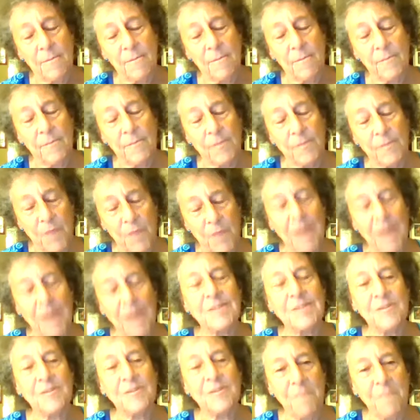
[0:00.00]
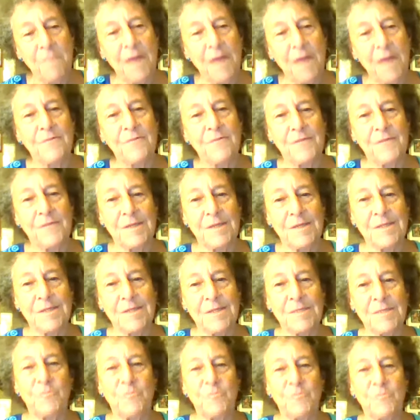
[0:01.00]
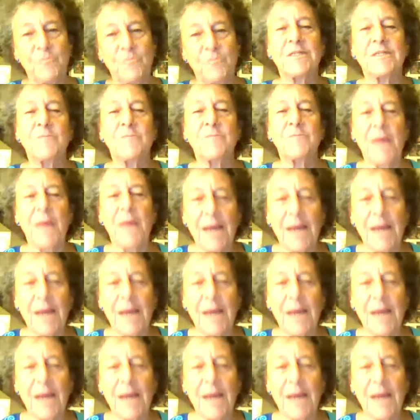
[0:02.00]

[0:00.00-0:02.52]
The practice of mindfulness brings us back